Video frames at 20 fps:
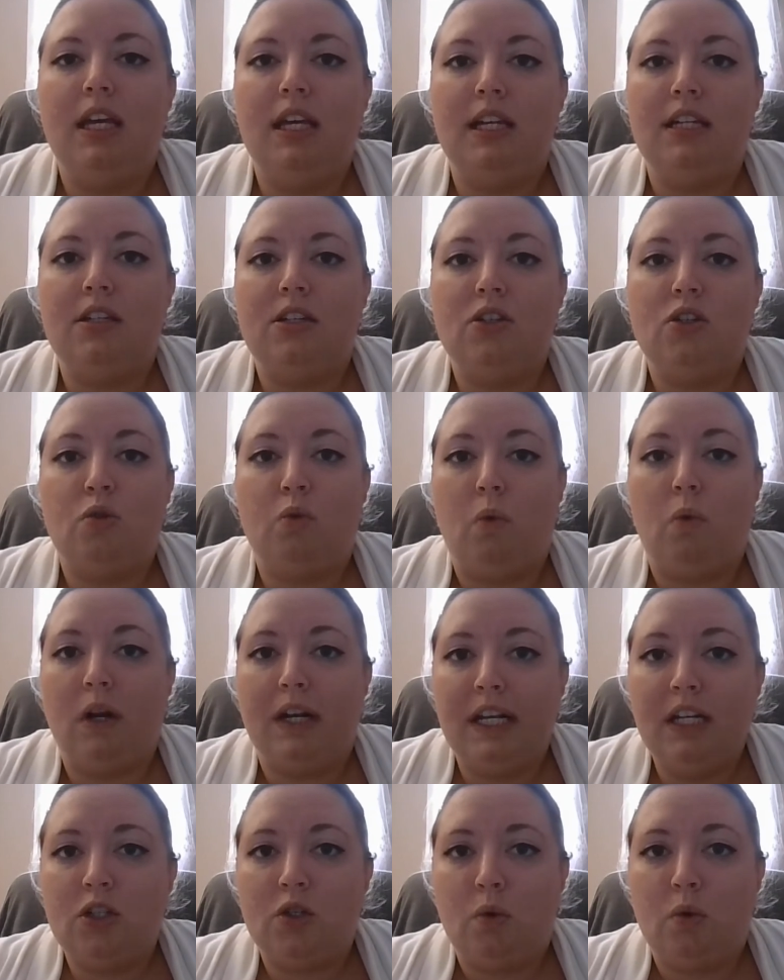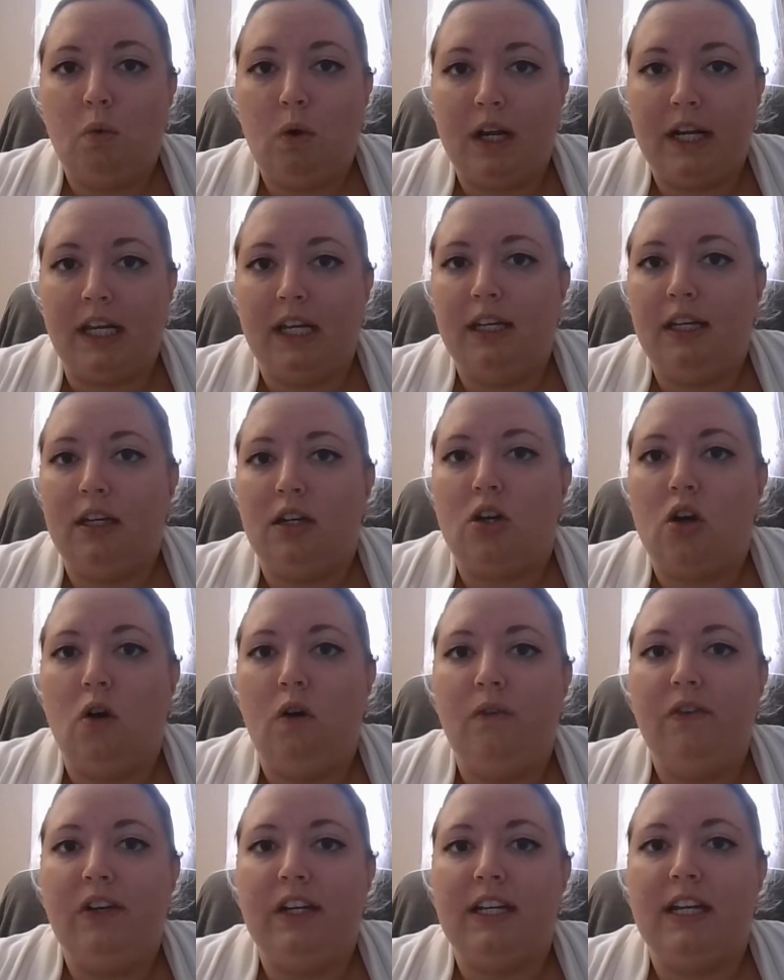In 2020,
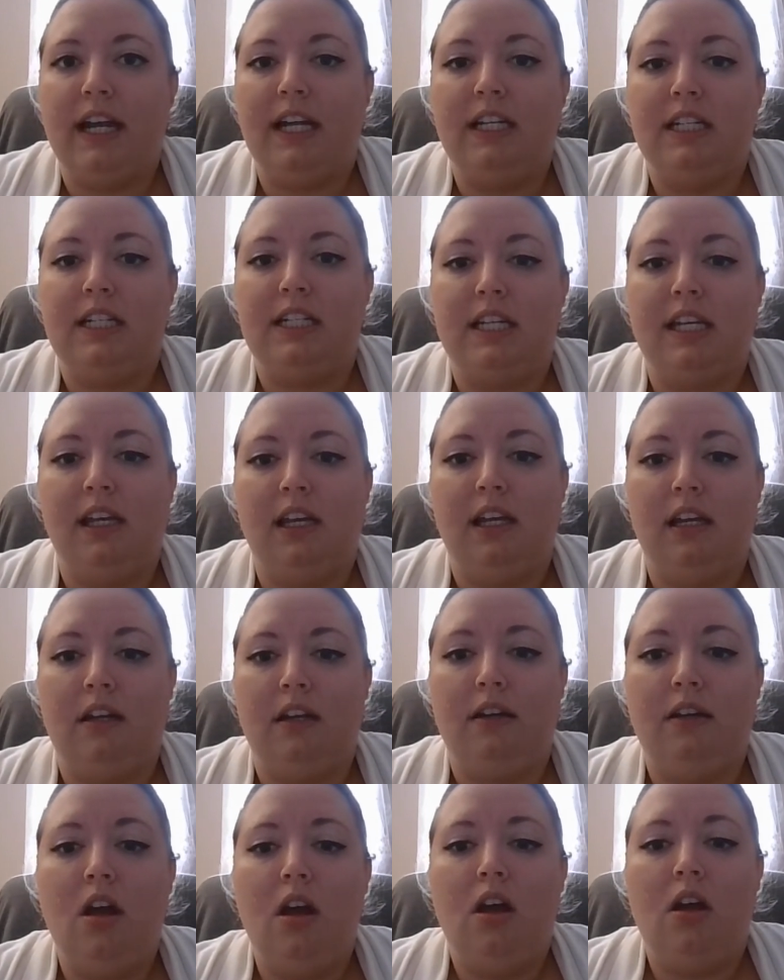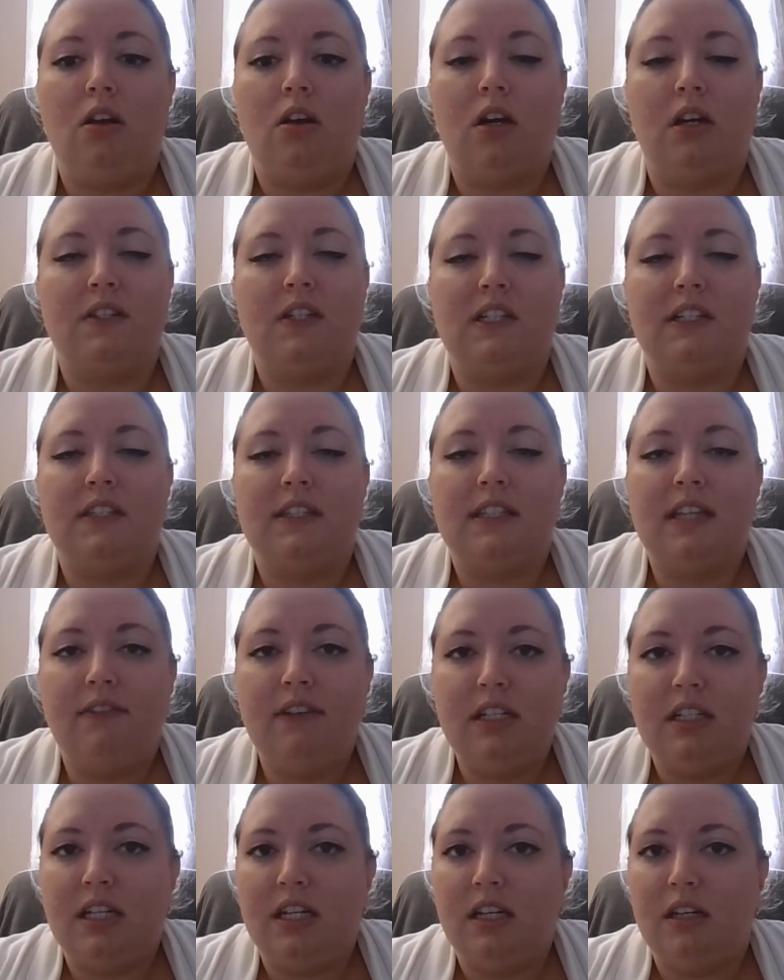COVID 19 caused a
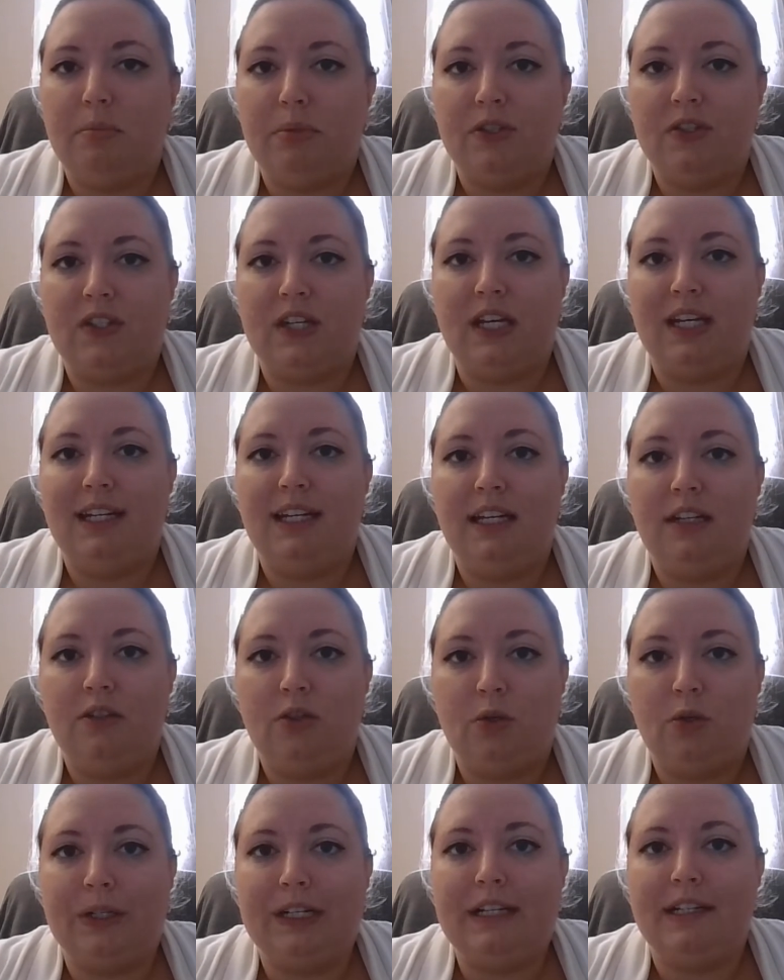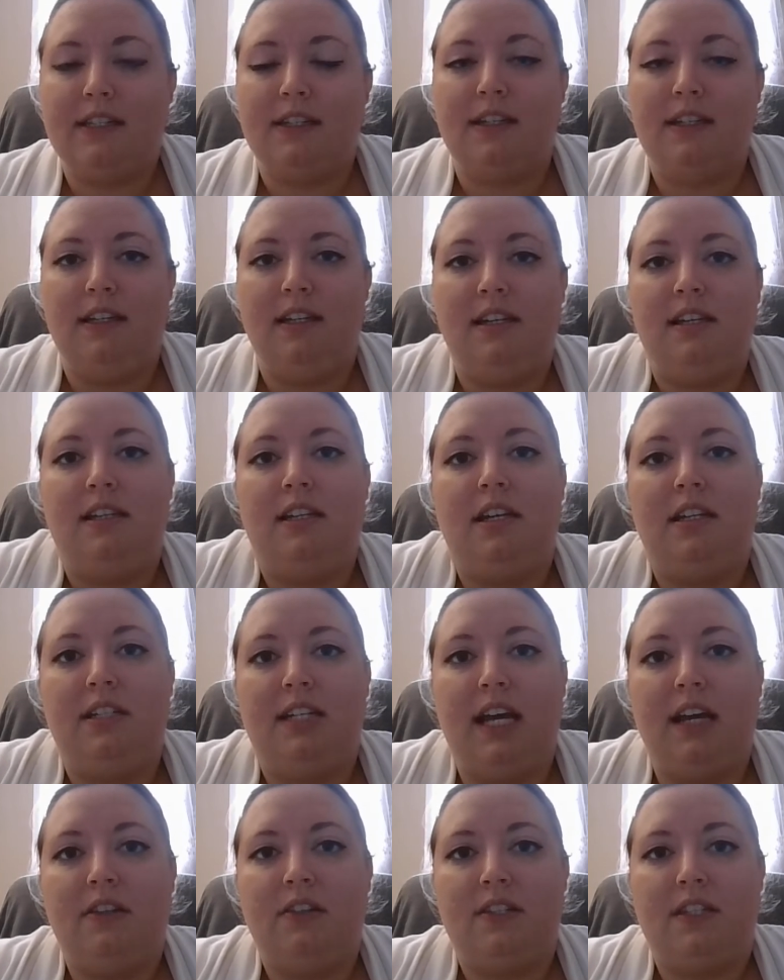17% increase in
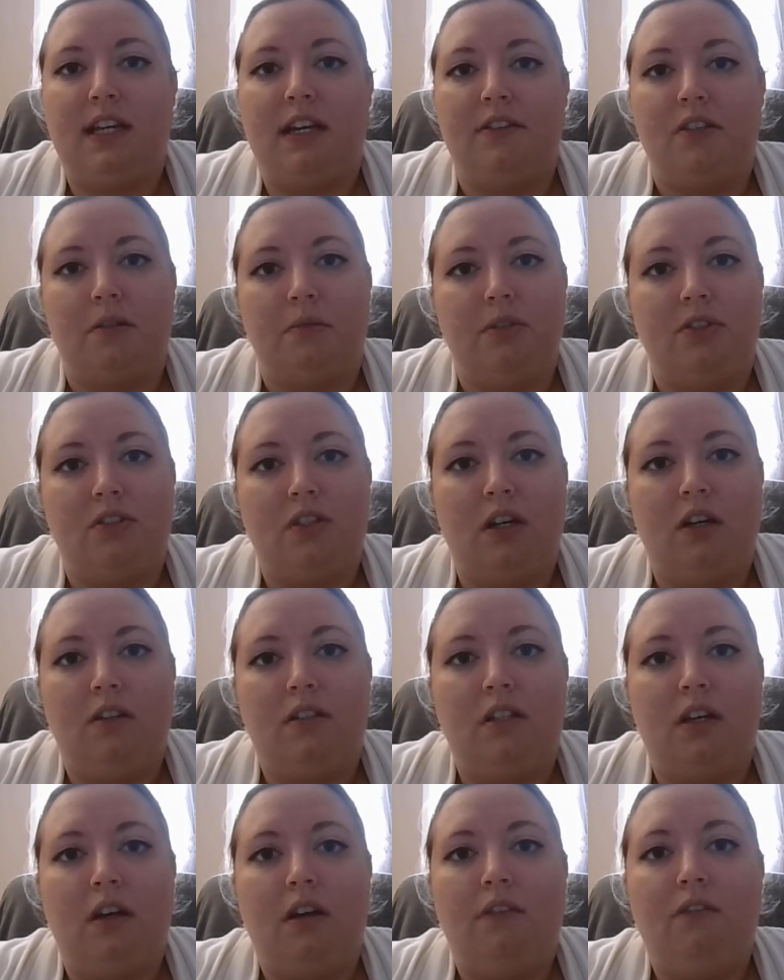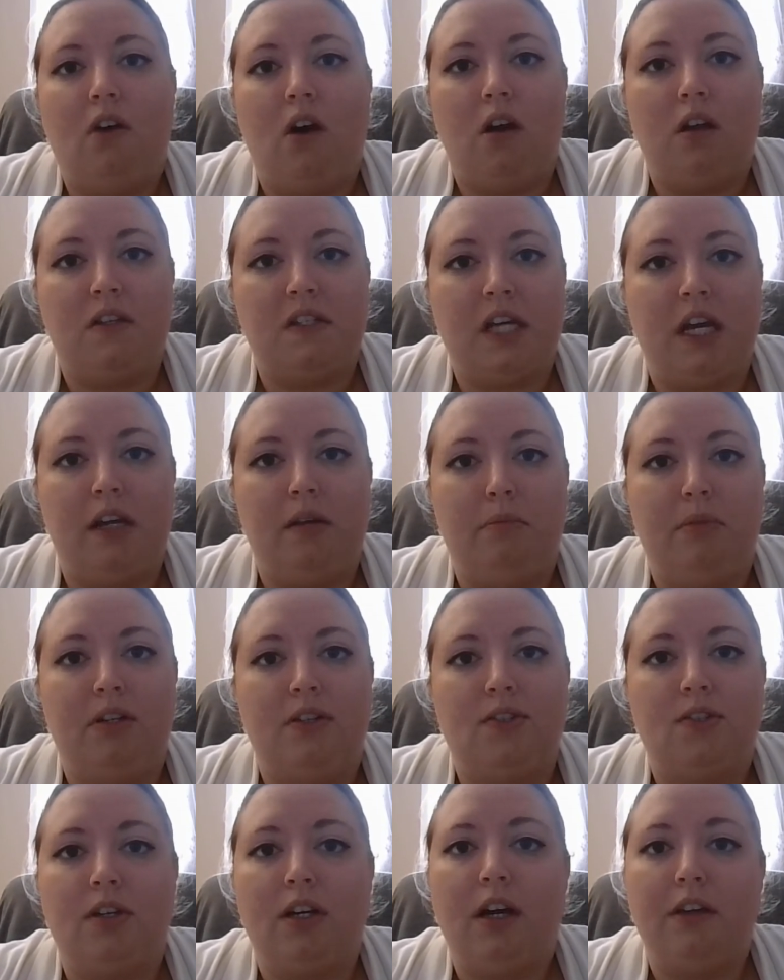deaths as a result of
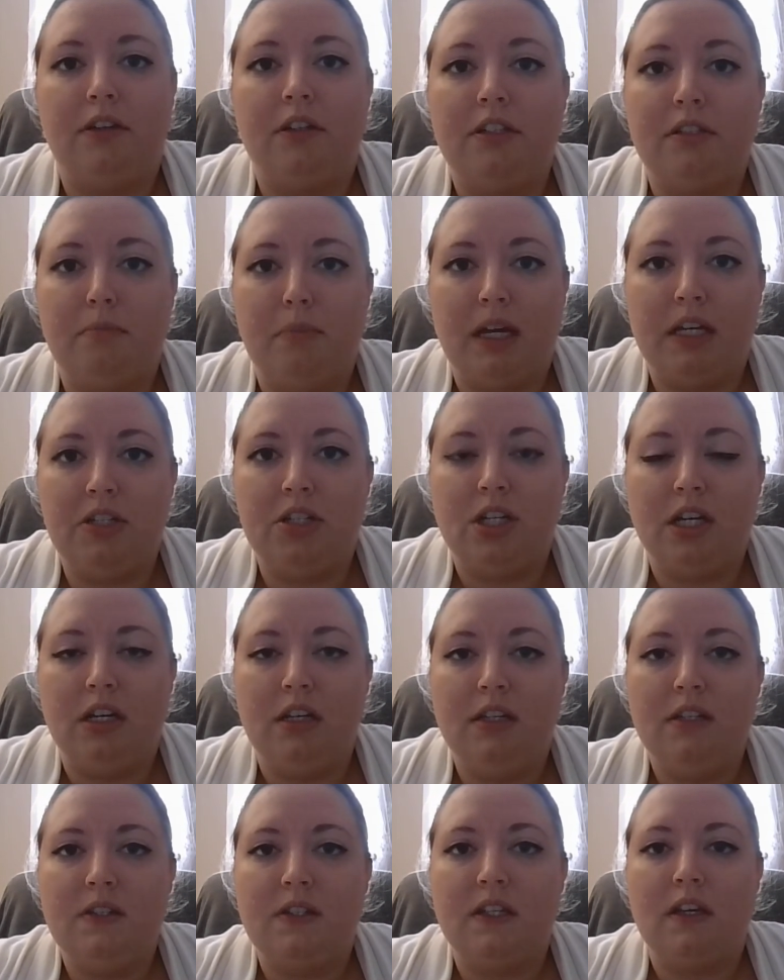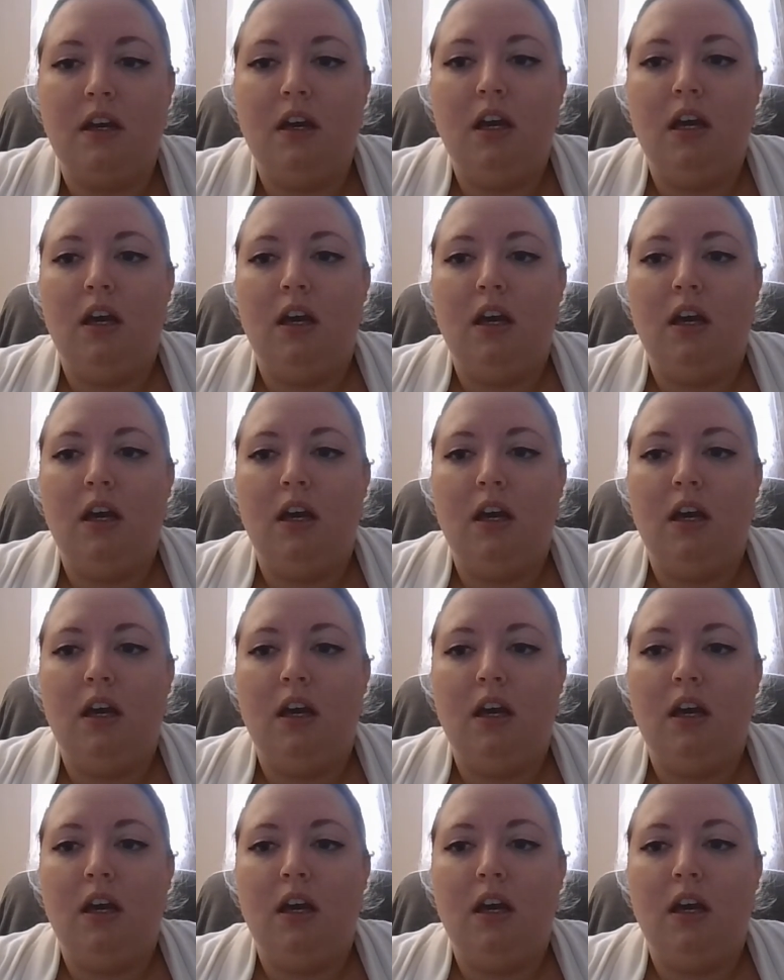Alzheimer's or other dementias.